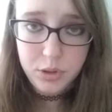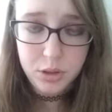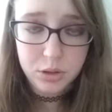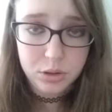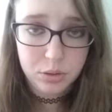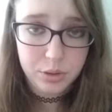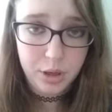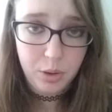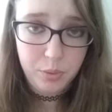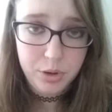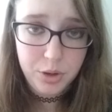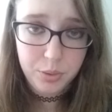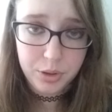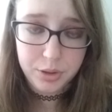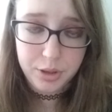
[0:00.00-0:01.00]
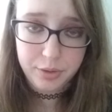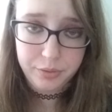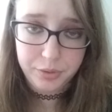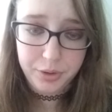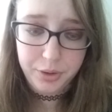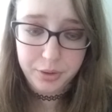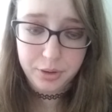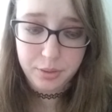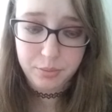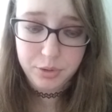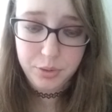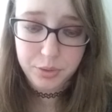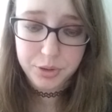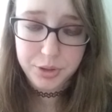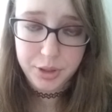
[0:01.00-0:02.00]
So yeah, when you were definitely um, when
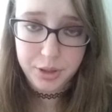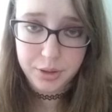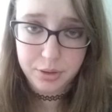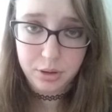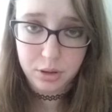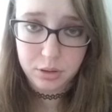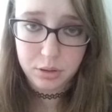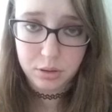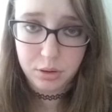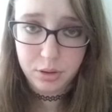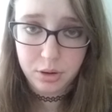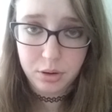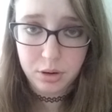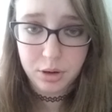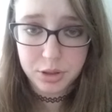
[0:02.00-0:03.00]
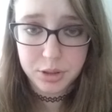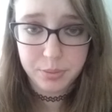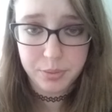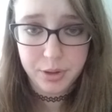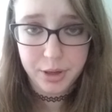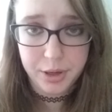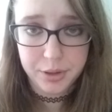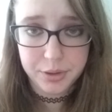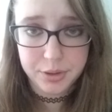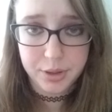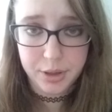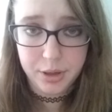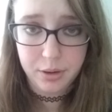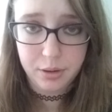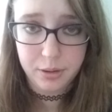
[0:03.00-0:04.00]
you were seeing a doctor, there are some things
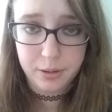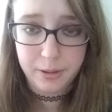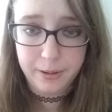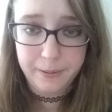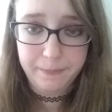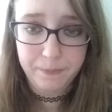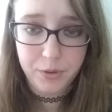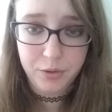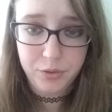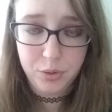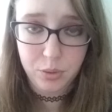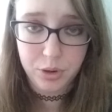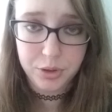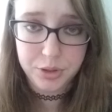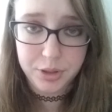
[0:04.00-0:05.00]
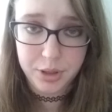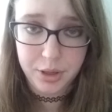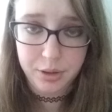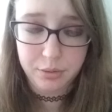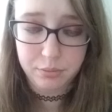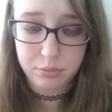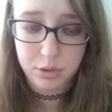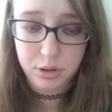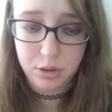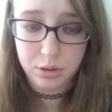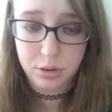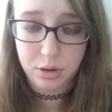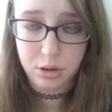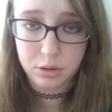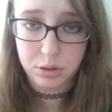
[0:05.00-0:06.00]
that um, if you are seeing your
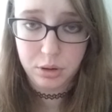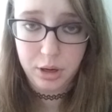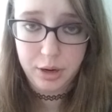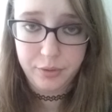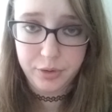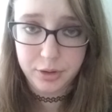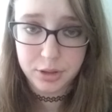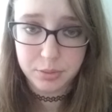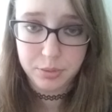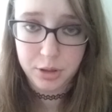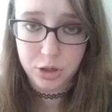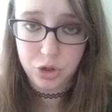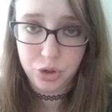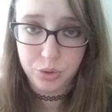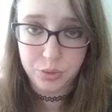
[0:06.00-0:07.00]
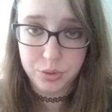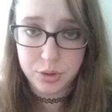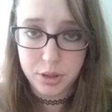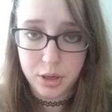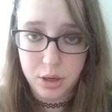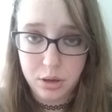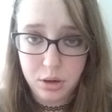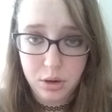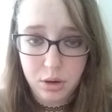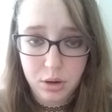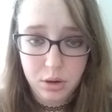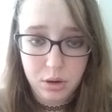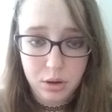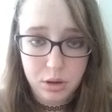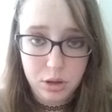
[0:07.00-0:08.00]
doctor and having some issues that
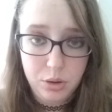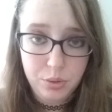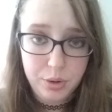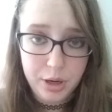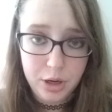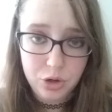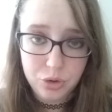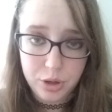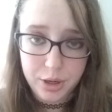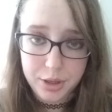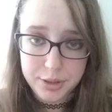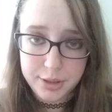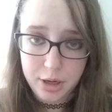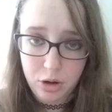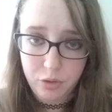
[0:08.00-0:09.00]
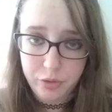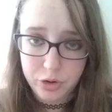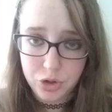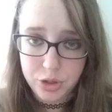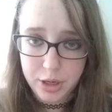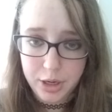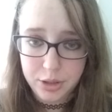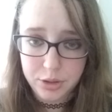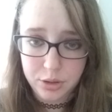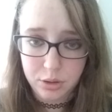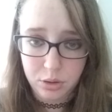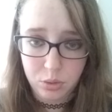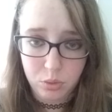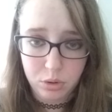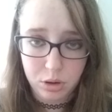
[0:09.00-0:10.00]
you can try to salvage that
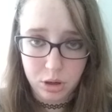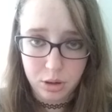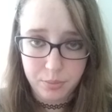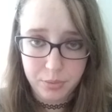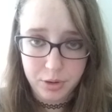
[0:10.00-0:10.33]
too, um,